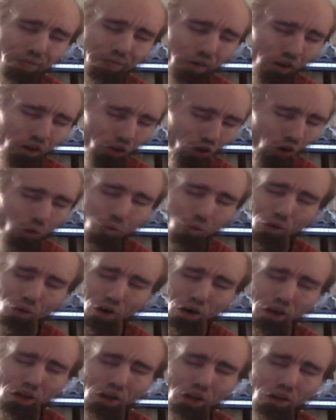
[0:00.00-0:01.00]
But don't
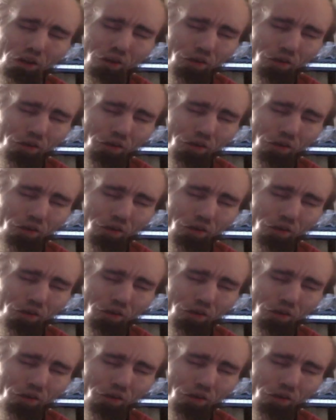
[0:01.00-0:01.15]
worry.